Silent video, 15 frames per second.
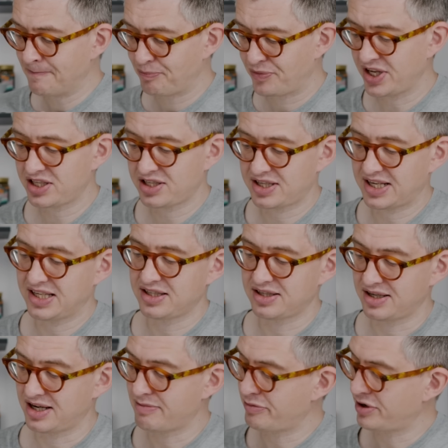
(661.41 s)
This is
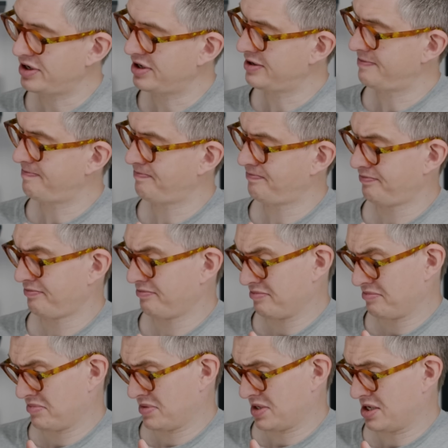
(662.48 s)
number
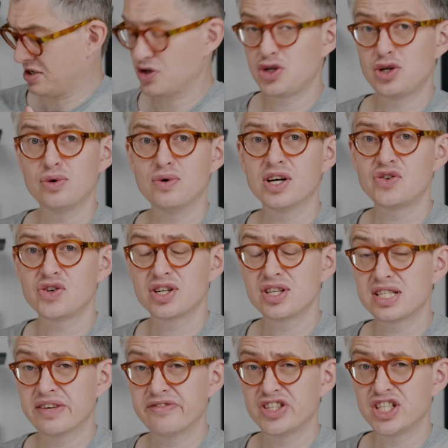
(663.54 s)

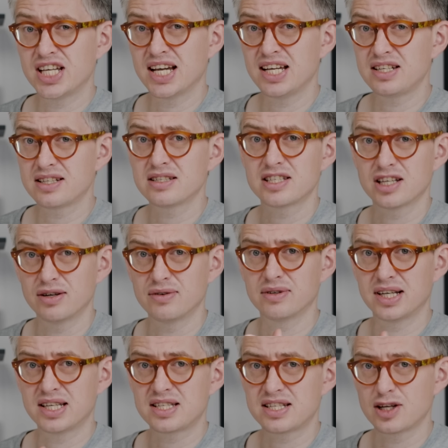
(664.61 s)
278, so
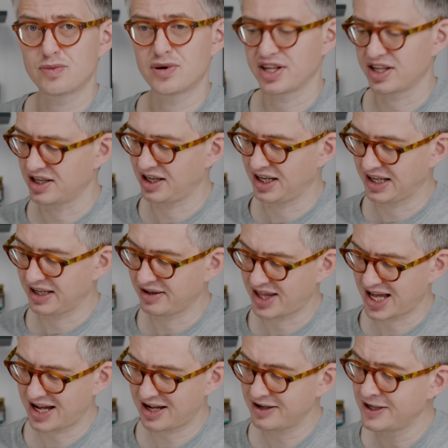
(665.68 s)
it's still pretty early
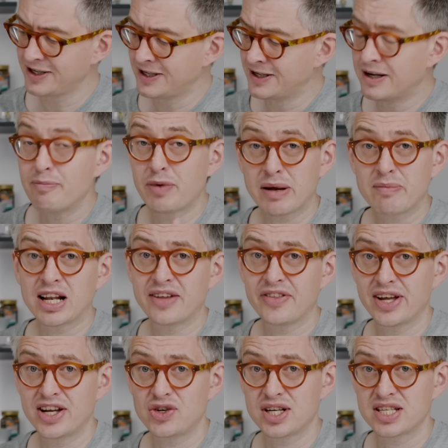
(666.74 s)
there, but I'm glad
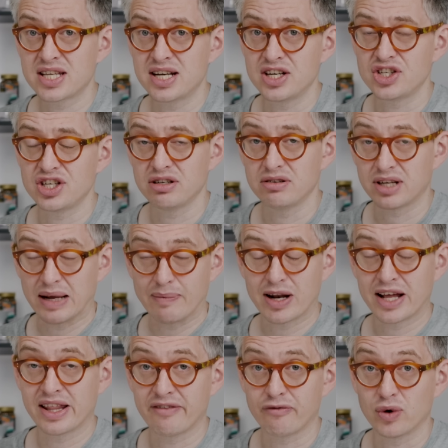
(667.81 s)
they addressed an issue and I'm
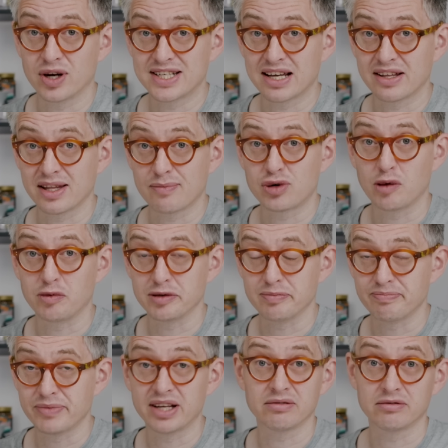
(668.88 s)
glad they've worked out the
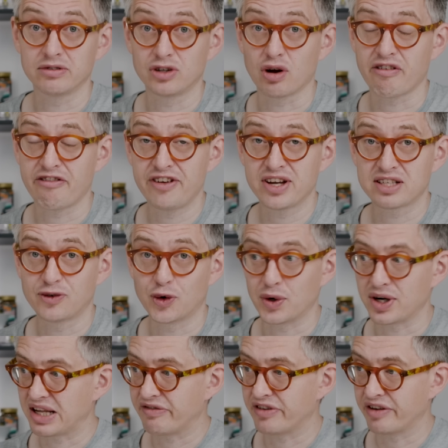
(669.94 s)
problem and got a fix for
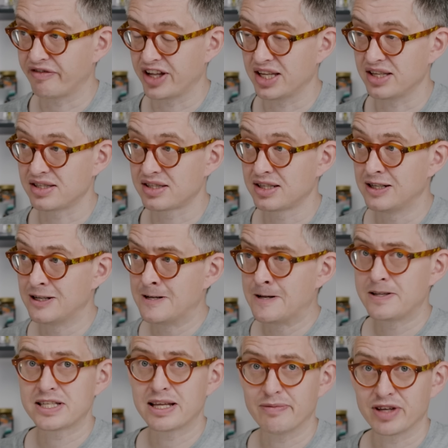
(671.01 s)
it, even if it is
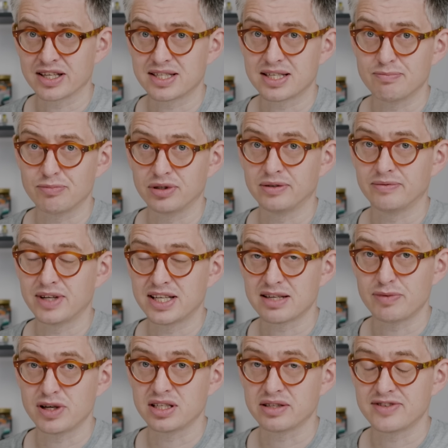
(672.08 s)
something as simple as a
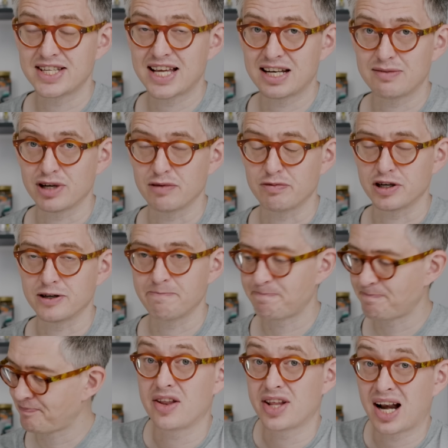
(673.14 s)
piece of sandpaper.
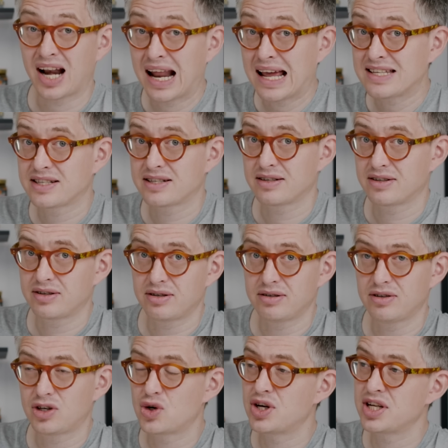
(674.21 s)
The last
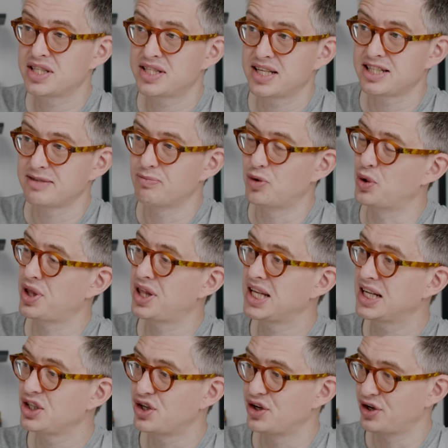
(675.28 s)
criticism or
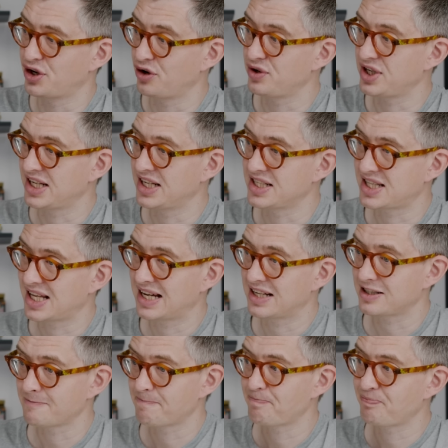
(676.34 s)
thing to note is
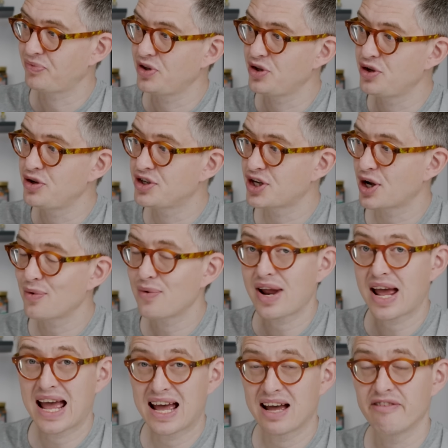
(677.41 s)
that you don't
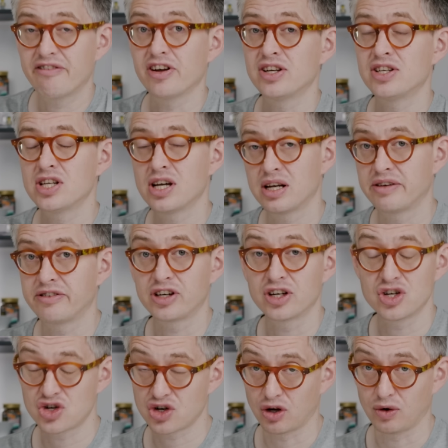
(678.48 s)
have a ton of
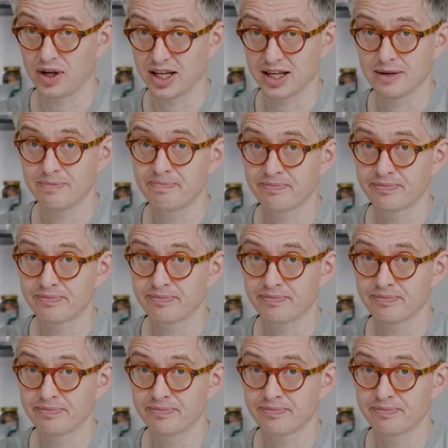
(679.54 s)
control here.